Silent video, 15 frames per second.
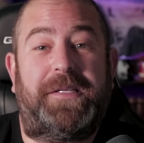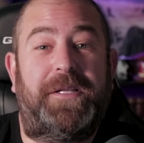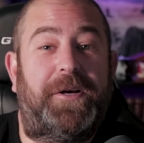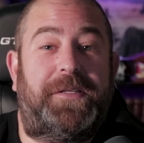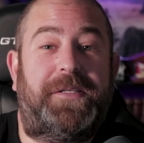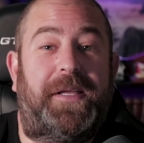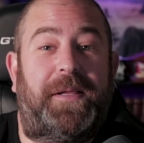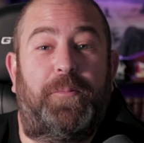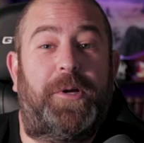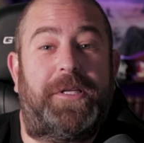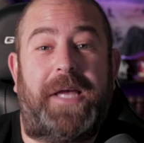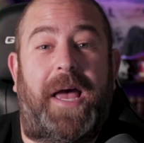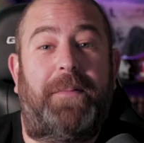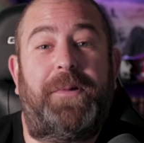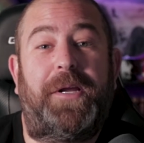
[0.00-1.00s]
looks at what's
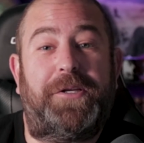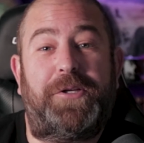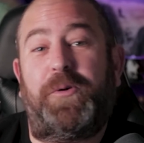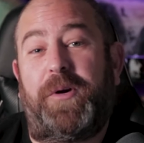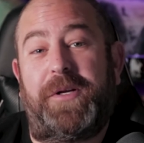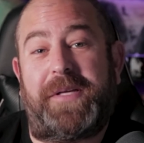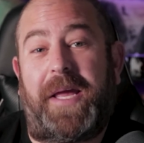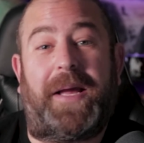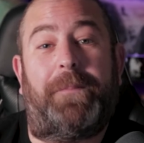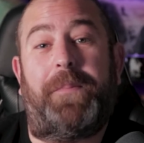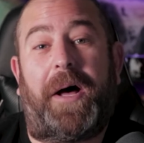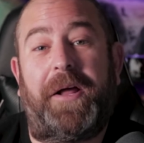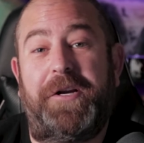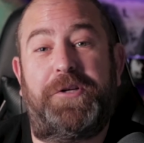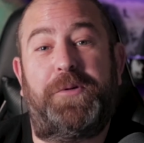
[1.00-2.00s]
happening to her as like a
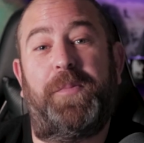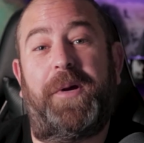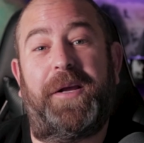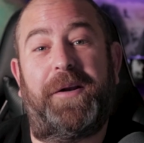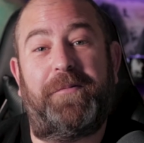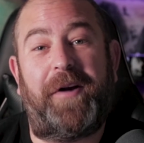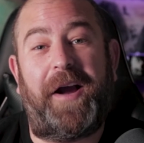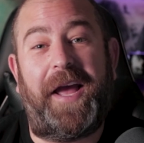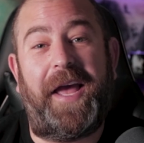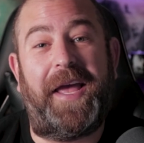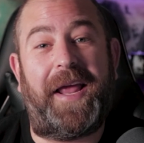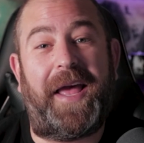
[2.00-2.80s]
punishment, right?